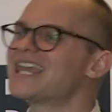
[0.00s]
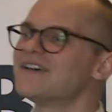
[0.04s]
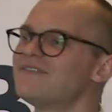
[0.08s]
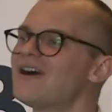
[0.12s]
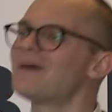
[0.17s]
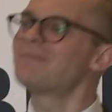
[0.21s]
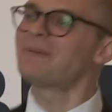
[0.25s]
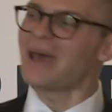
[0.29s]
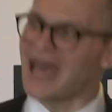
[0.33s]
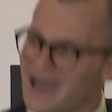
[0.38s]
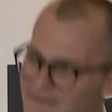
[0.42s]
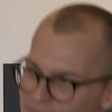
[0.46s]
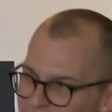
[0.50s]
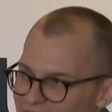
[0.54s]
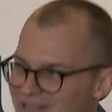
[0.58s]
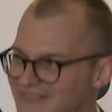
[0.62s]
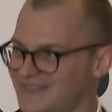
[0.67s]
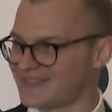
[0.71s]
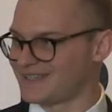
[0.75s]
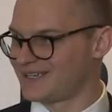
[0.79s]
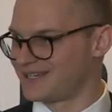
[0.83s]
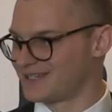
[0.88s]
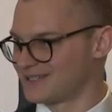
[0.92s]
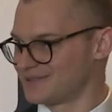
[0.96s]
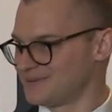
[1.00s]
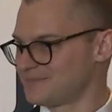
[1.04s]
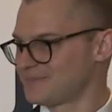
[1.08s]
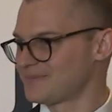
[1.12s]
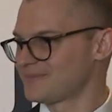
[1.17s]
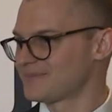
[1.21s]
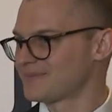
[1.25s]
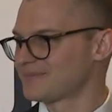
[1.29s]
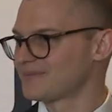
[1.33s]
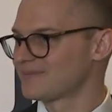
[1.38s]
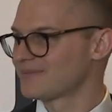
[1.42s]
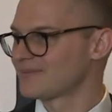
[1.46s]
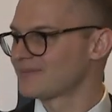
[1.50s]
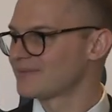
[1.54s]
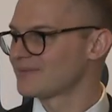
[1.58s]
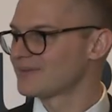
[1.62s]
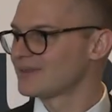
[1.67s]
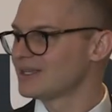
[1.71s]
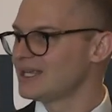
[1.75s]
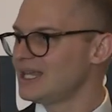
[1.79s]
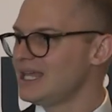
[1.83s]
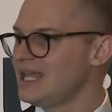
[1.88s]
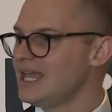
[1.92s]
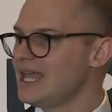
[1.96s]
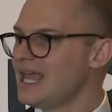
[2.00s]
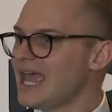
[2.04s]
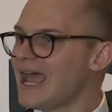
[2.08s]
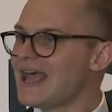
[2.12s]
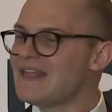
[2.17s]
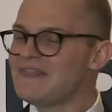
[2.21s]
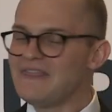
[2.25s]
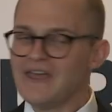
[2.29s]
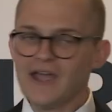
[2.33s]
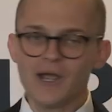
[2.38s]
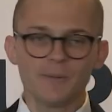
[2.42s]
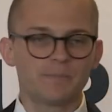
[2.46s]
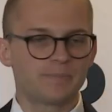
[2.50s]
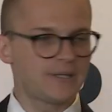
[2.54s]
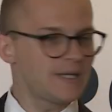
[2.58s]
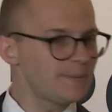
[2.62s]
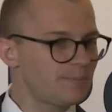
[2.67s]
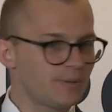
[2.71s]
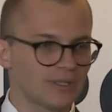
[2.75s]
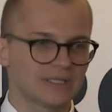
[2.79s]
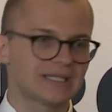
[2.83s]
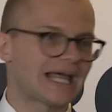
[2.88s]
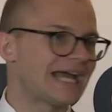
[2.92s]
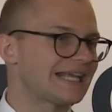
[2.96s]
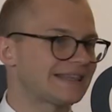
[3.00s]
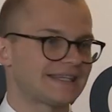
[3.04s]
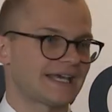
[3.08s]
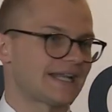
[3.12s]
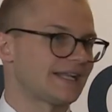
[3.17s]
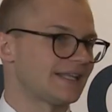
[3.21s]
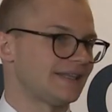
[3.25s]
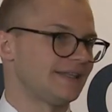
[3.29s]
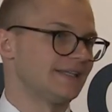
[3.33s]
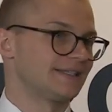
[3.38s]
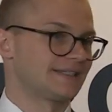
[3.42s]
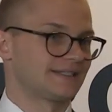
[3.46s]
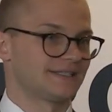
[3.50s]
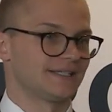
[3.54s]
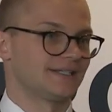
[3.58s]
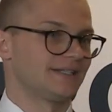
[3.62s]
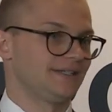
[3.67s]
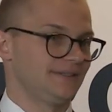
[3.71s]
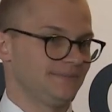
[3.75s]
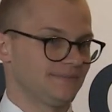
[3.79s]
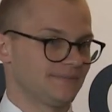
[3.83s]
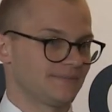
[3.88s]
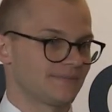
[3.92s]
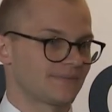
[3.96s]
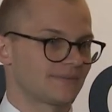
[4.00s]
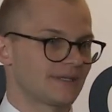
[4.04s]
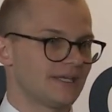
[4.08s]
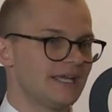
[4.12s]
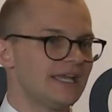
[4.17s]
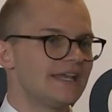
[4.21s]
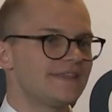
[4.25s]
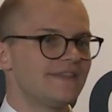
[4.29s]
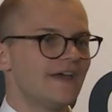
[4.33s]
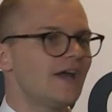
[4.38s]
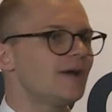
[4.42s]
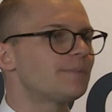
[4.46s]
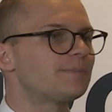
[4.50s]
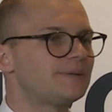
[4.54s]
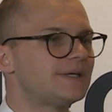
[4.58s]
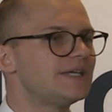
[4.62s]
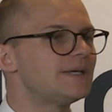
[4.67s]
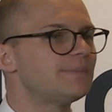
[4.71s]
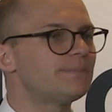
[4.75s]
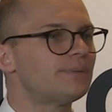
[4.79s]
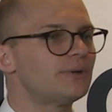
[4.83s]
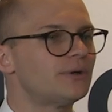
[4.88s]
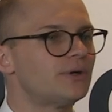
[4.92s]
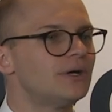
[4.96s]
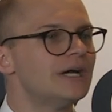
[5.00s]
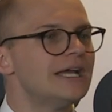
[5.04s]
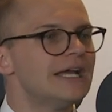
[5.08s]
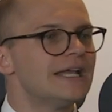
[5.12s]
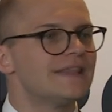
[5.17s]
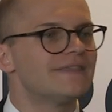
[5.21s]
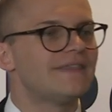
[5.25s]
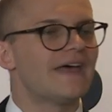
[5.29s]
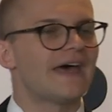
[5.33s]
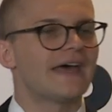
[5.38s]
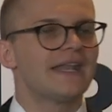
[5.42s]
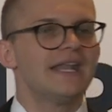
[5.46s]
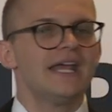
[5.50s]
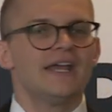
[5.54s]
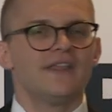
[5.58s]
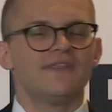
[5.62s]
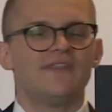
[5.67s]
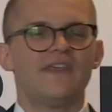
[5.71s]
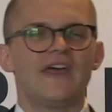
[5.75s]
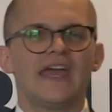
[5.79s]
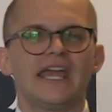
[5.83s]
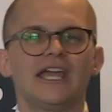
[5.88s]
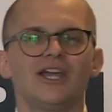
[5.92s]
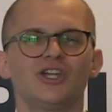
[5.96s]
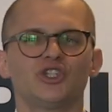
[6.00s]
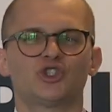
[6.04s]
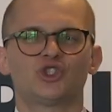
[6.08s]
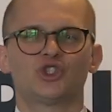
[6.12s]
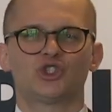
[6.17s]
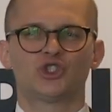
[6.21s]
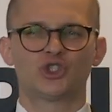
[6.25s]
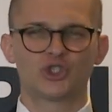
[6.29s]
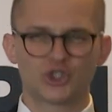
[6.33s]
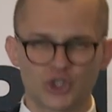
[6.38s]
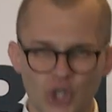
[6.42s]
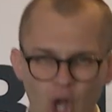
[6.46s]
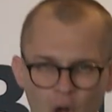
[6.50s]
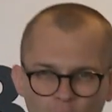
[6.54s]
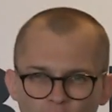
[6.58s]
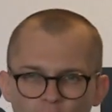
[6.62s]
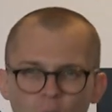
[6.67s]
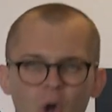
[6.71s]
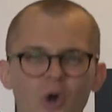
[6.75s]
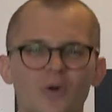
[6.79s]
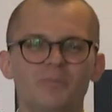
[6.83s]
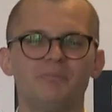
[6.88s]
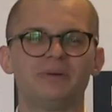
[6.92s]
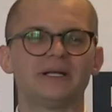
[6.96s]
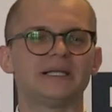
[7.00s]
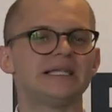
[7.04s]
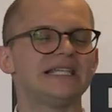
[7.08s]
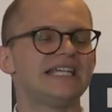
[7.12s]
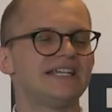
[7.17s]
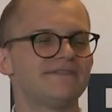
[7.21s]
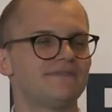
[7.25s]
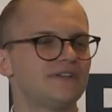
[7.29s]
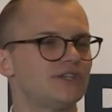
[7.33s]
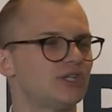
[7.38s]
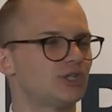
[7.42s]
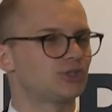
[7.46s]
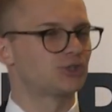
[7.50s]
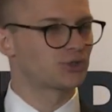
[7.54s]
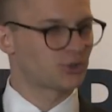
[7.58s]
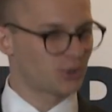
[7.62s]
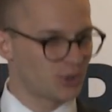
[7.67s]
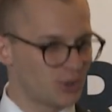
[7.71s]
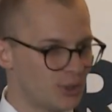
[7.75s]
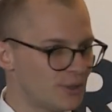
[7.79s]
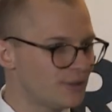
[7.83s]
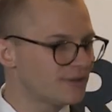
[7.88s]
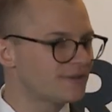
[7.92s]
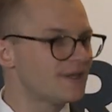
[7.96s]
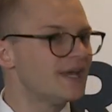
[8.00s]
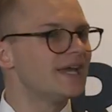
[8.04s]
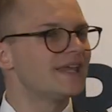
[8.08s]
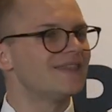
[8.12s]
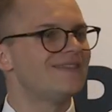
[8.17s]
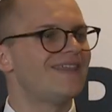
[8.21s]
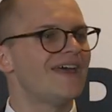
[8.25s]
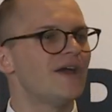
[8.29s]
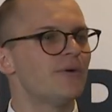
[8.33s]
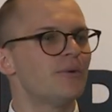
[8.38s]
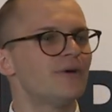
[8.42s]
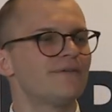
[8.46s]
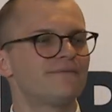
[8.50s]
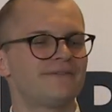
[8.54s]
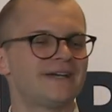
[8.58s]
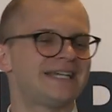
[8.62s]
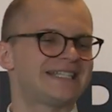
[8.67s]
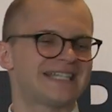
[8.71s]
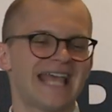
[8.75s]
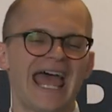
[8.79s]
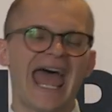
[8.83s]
give up everything. And there are people like that in this city. There are people that they so believe in the truth, they will face